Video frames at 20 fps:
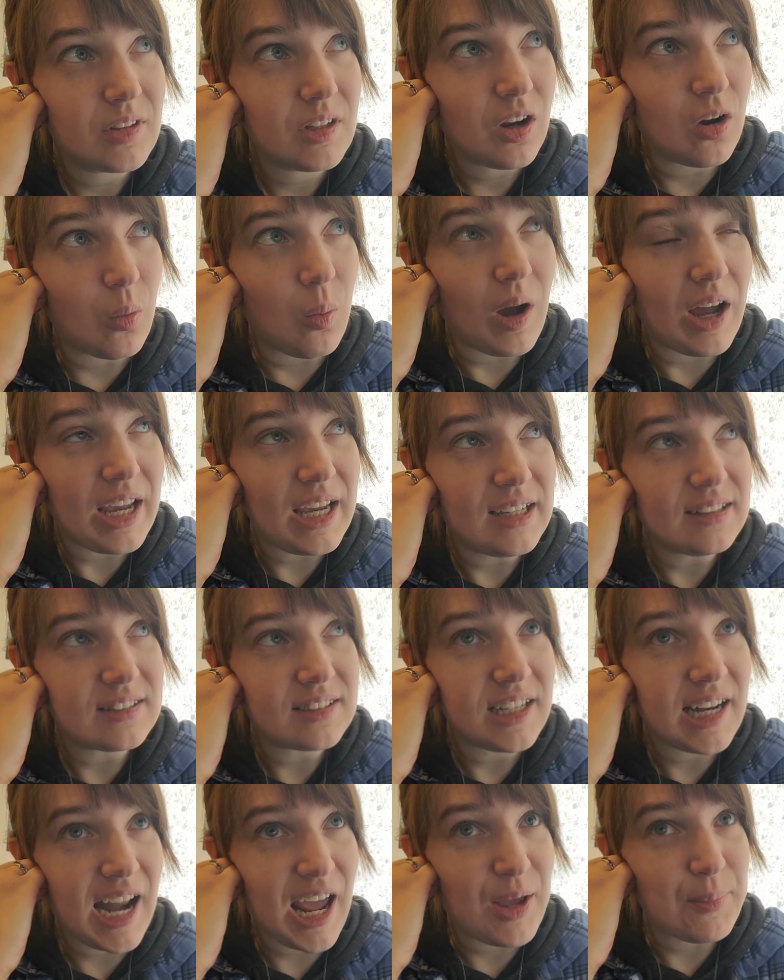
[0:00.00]
quiet
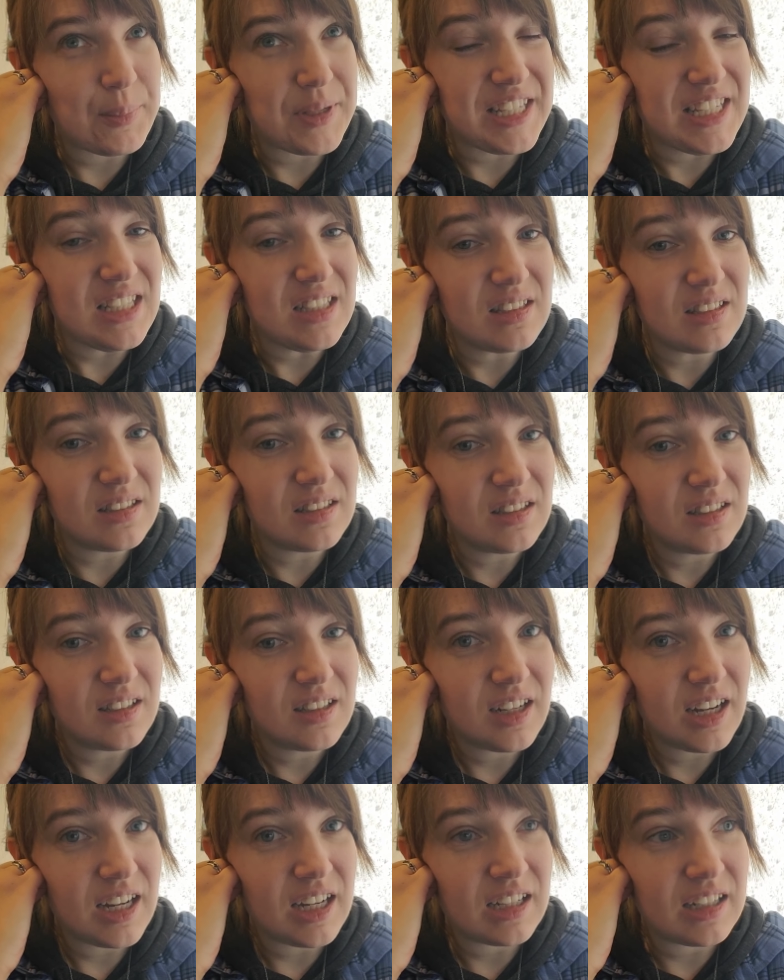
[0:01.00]
and at peace
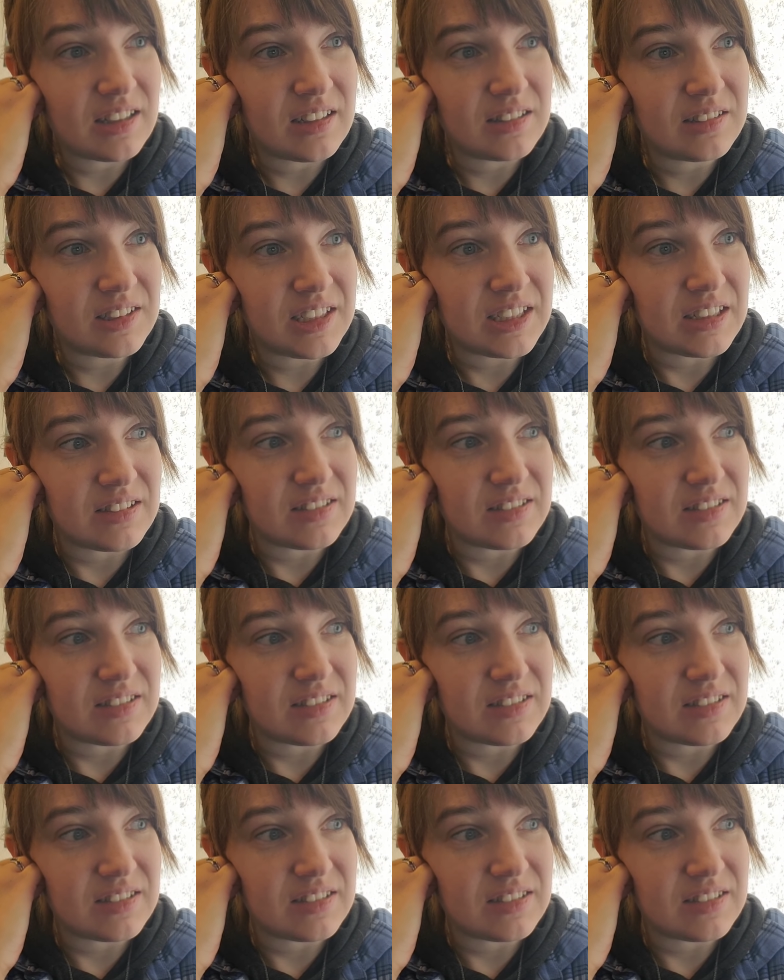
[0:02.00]
and, like,